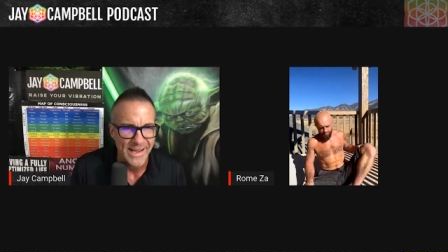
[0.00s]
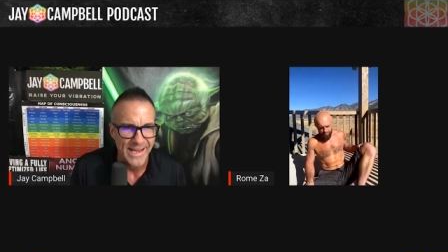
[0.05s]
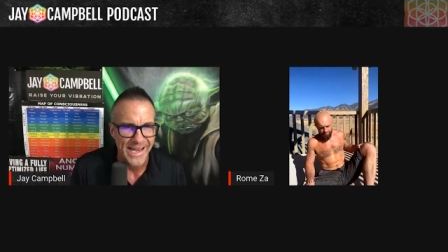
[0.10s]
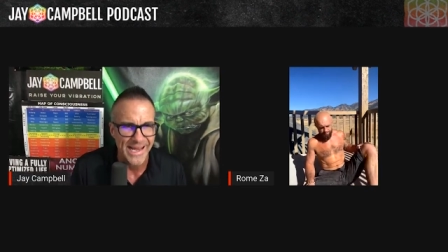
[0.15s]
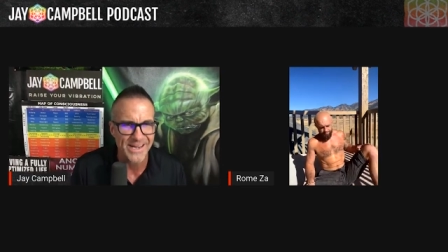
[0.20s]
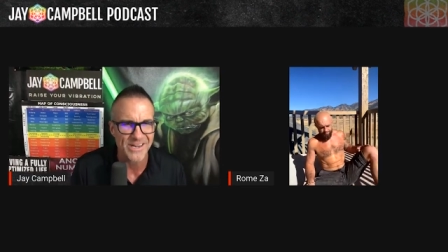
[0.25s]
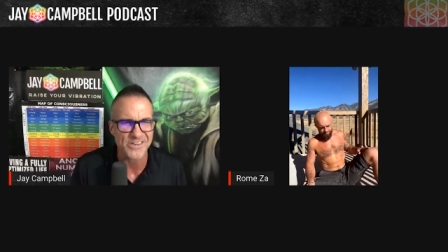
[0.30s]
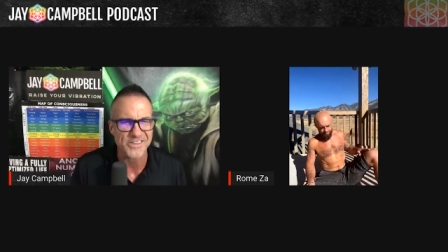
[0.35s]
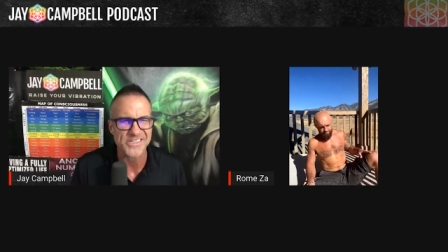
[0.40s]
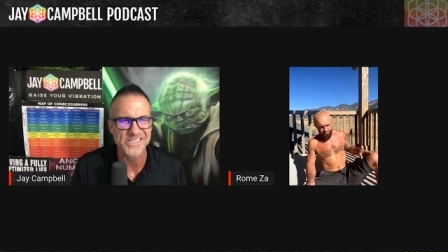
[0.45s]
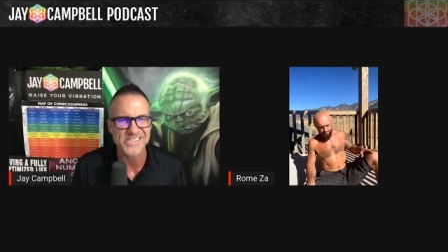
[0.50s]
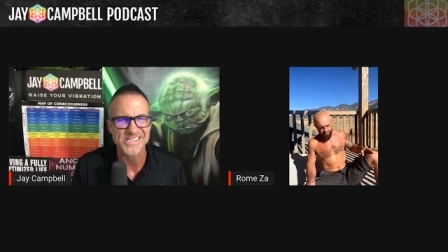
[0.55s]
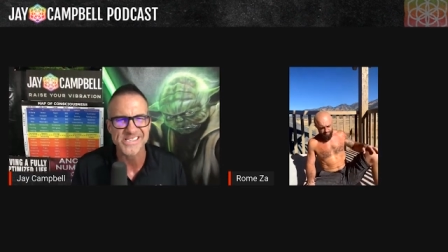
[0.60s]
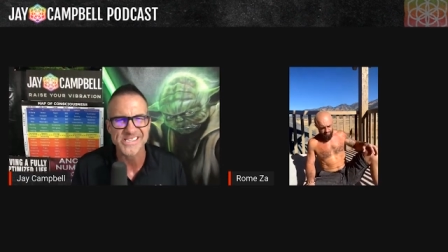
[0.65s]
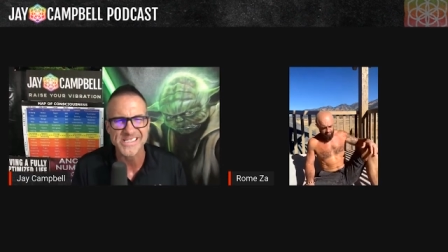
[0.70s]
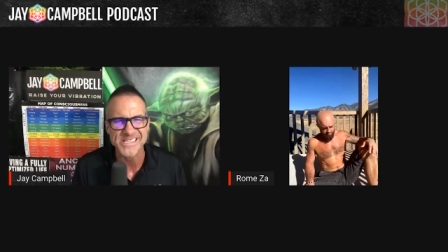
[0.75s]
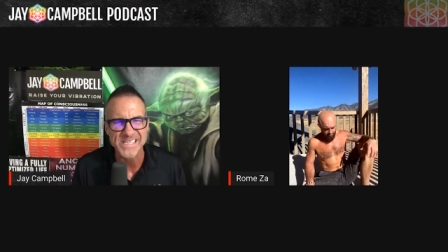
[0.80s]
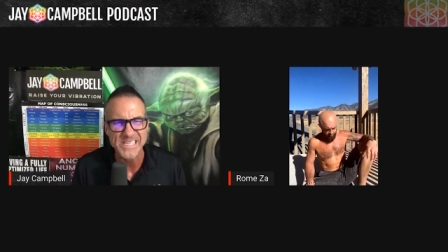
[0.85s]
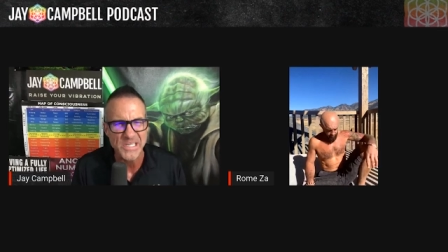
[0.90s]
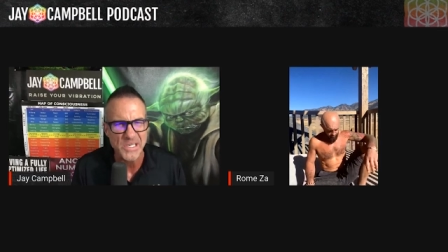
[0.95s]
And they're
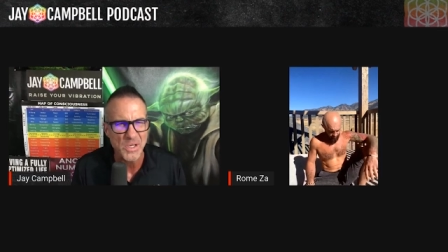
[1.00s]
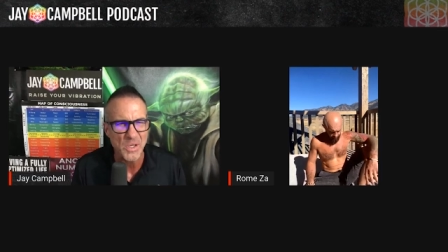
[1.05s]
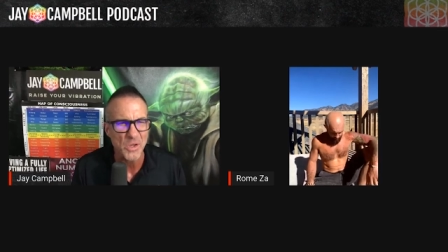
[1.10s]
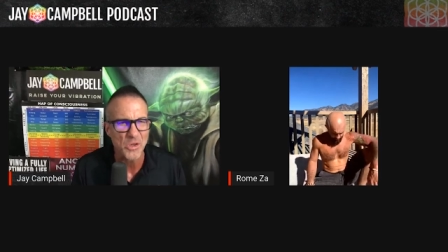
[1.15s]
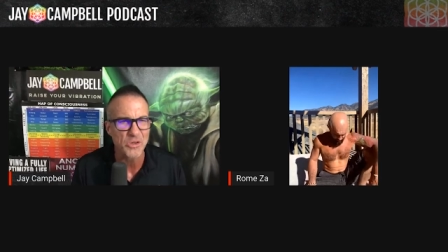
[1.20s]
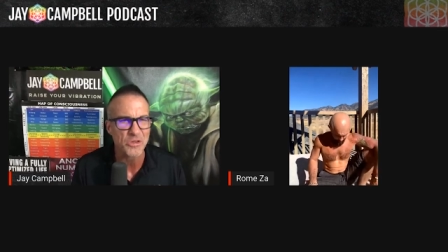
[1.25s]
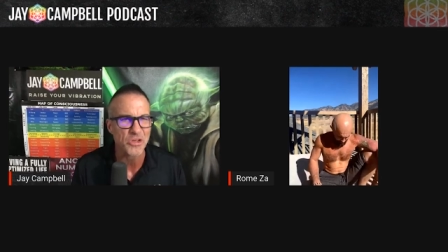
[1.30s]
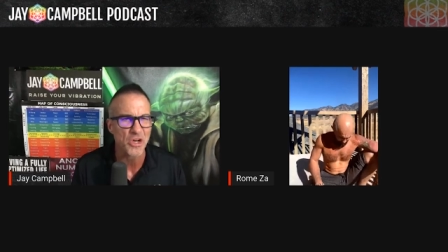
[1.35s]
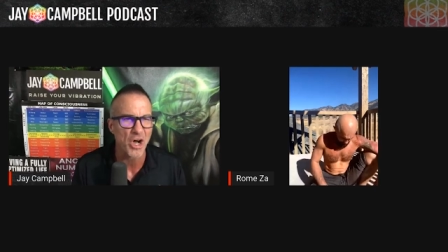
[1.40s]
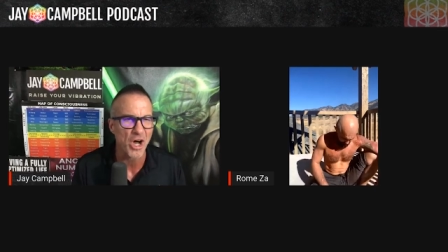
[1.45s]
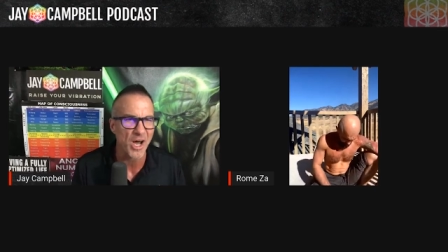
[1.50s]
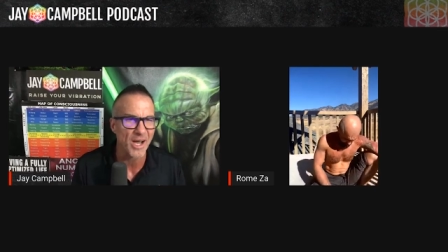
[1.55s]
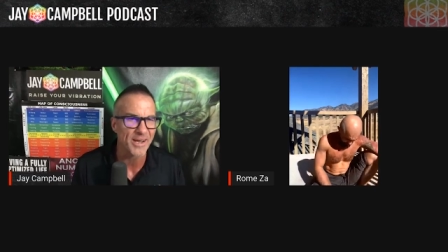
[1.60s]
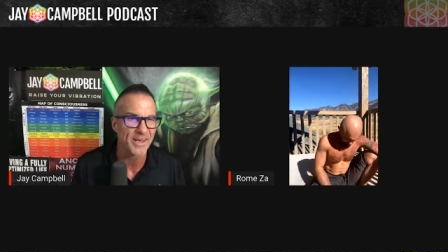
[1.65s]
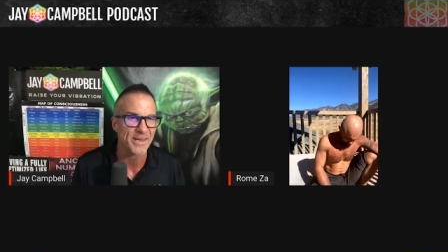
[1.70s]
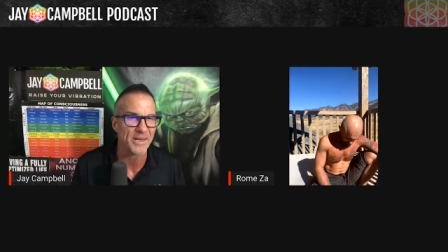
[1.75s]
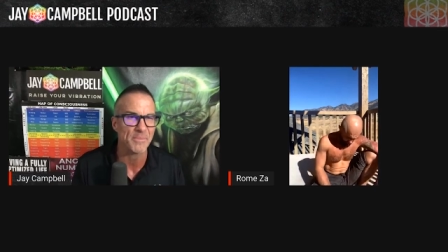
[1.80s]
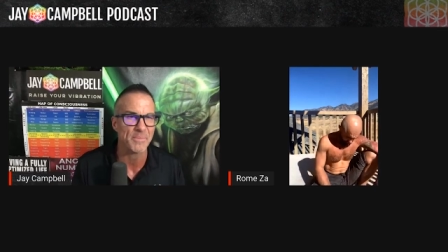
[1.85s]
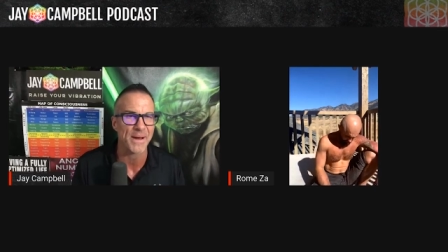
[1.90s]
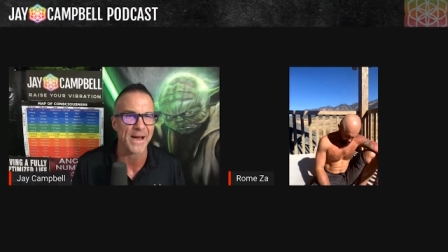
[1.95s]
still
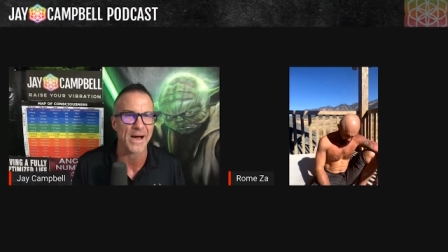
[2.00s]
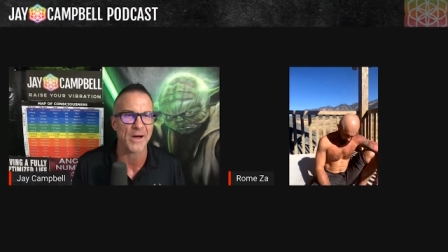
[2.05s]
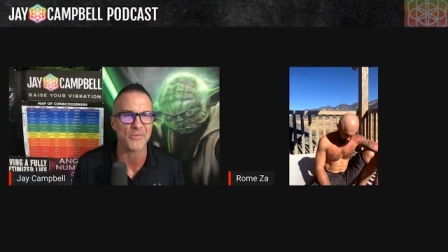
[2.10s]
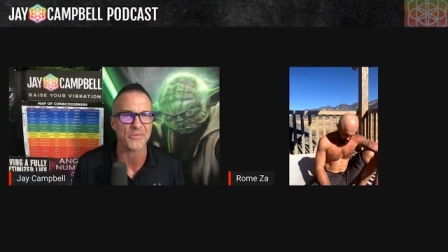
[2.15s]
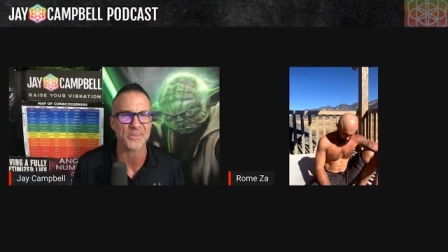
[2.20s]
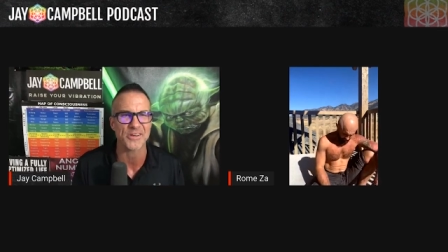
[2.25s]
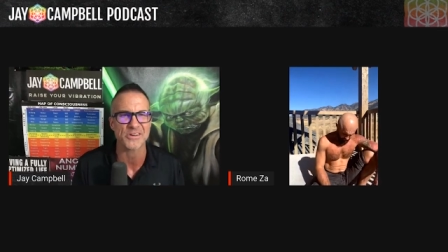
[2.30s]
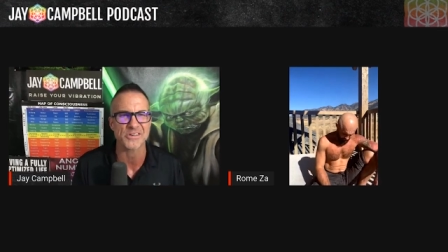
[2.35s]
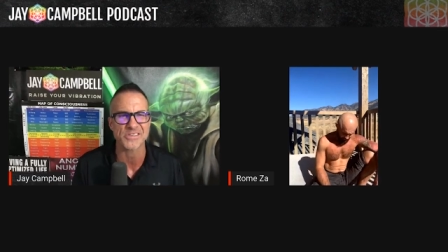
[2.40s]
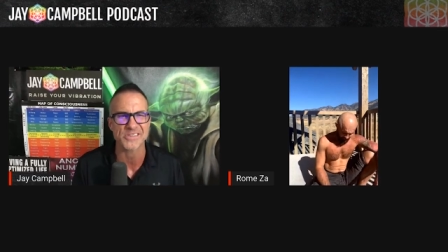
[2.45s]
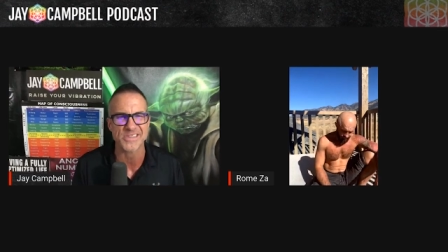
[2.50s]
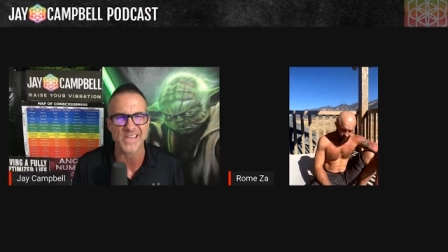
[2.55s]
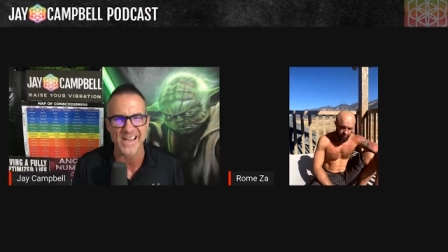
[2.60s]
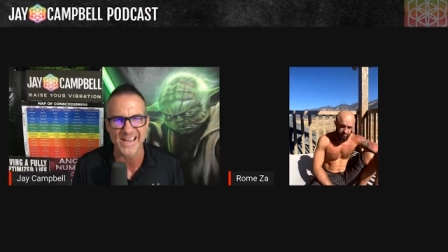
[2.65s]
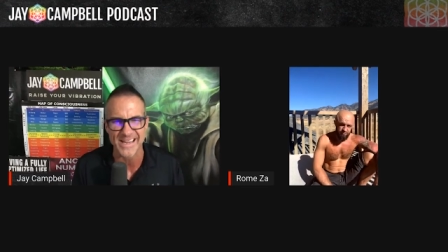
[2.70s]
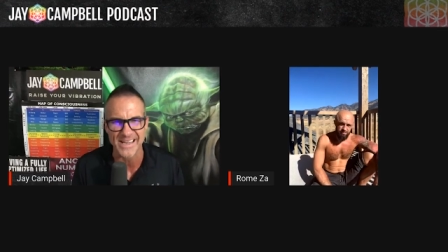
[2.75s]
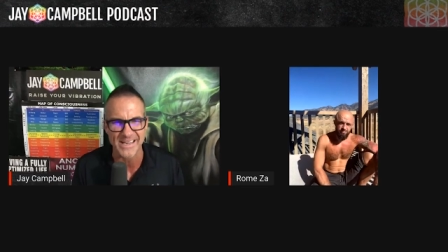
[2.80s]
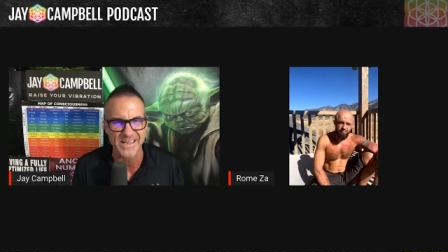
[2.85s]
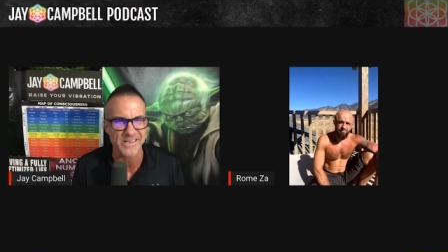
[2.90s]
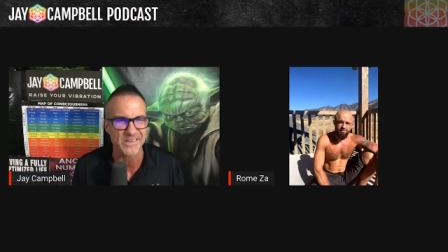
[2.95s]
talking about their
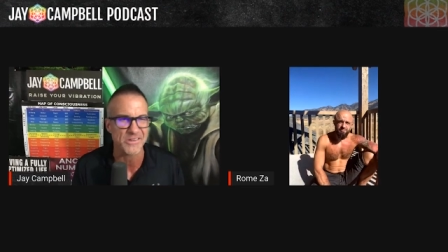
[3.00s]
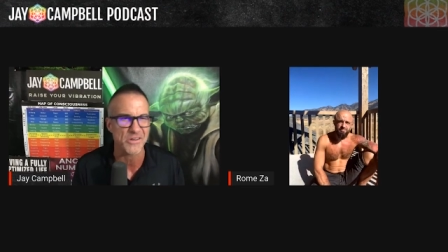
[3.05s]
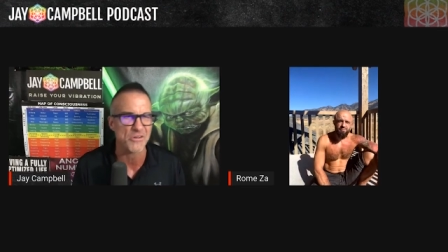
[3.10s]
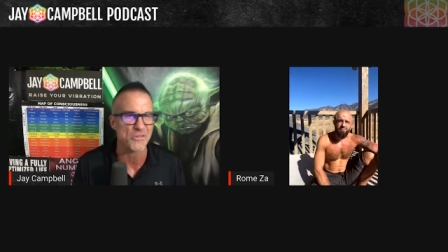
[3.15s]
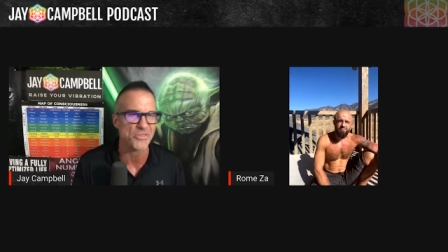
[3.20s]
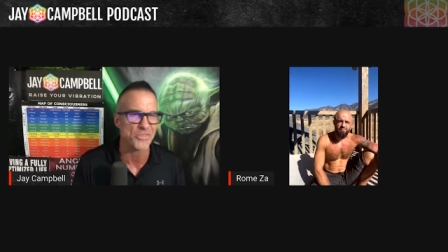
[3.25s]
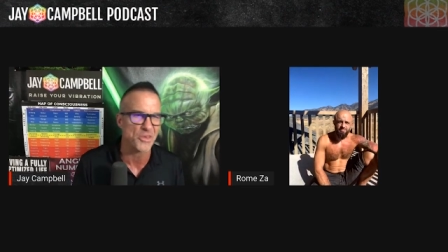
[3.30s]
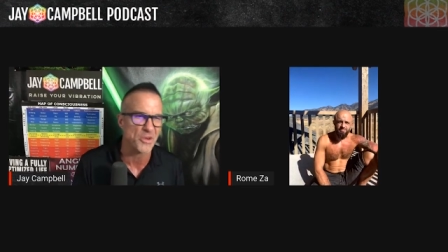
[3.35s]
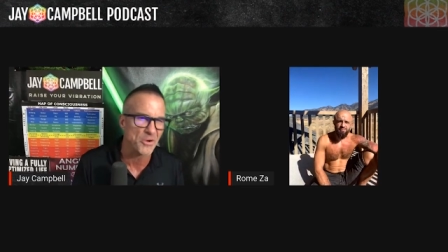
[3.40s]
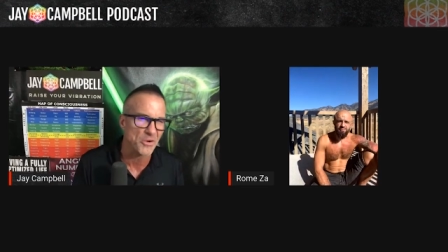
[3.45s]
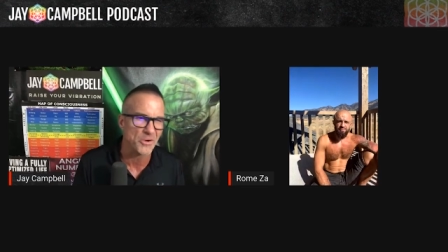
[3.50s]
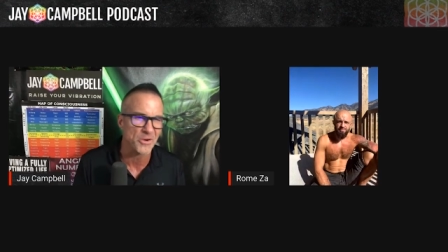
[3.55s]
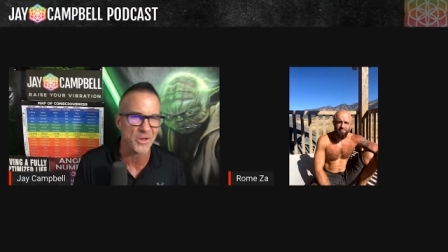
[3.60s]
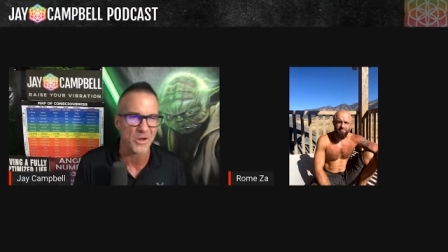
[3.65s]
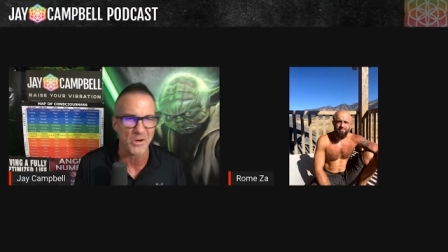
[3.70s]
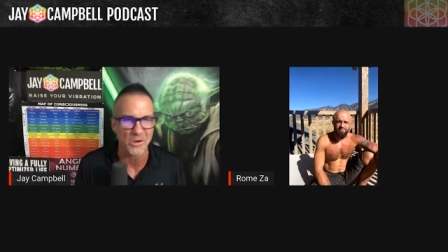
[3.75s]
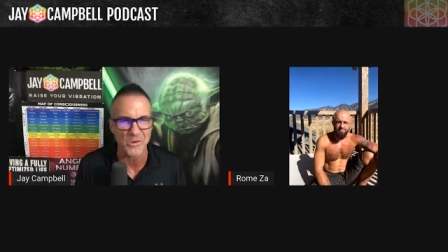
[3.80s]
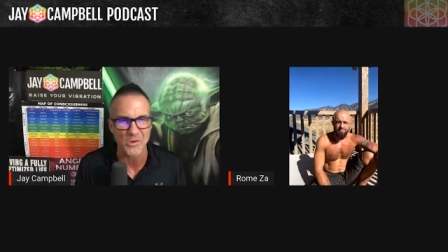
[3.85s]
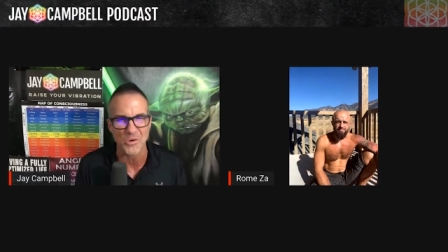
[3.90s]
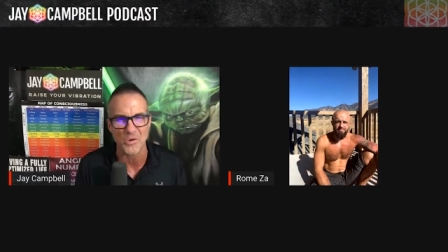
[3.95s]
second and their third
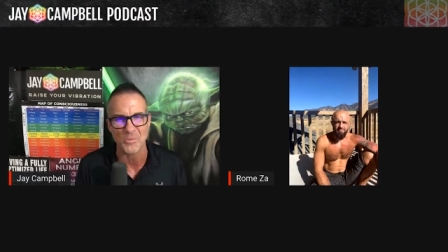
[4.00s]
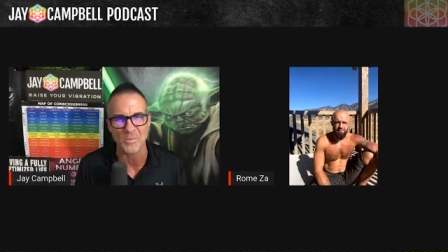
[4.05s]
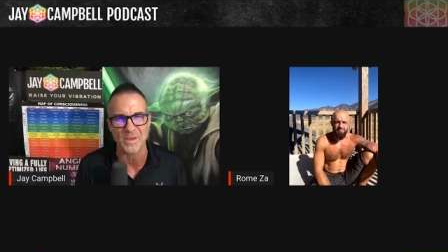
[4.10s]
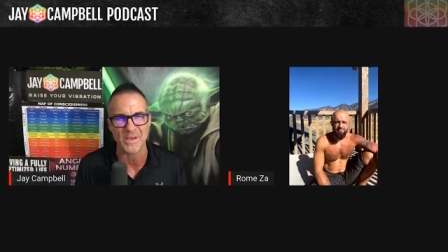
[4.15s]
home.